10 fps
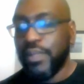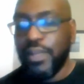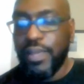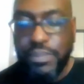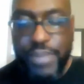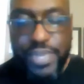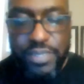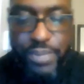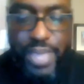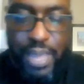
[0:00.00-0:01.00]
It's amazing to
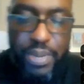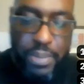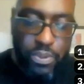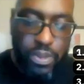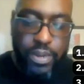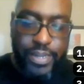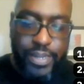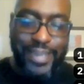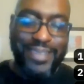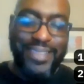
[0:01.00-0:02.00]
me how many people are
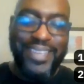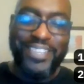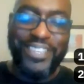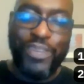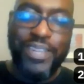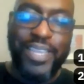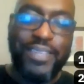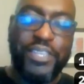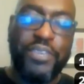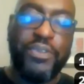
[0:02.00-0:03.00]
in the industry and they
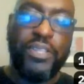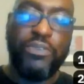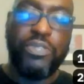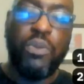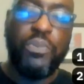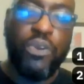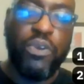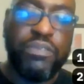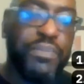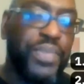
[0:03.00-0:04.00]
continue to use load
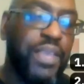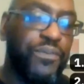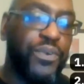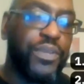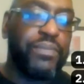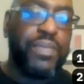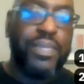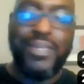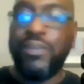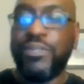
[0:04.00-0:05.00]
boards for
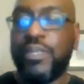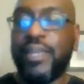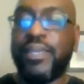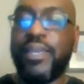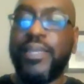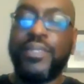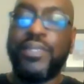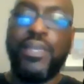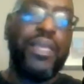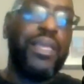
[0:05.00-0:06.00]
years and decades
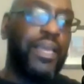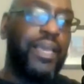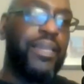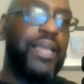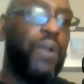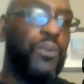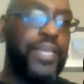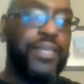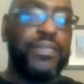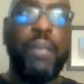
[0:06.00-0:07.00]
and not
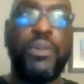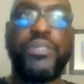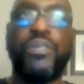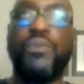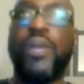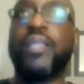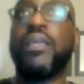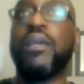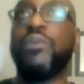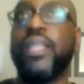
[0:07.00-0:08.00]
really establish direct
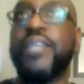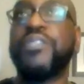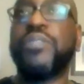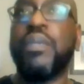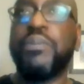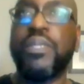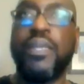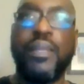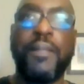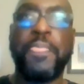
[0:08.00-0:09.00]
relationships.
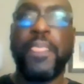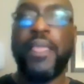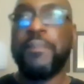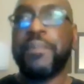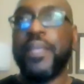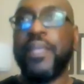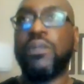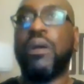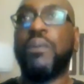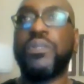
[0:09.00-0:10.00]
It's
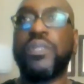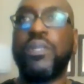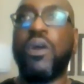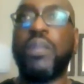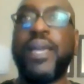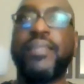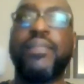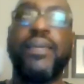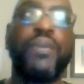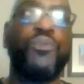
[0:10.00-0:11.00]
almost an automatic
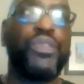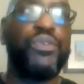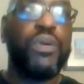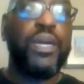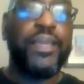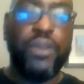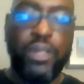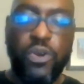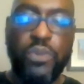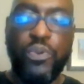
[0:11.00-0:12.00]
thing when you get on a
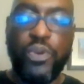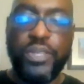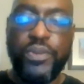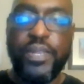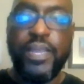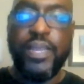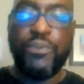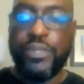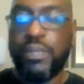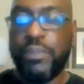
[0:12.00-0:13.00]
load board and you connect
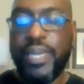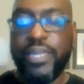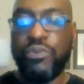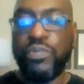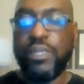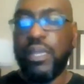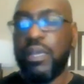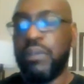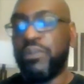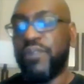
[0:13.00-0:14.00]
with somebody who's
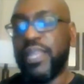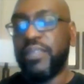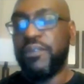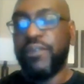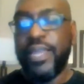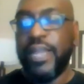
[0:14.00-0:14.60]
providing you freight.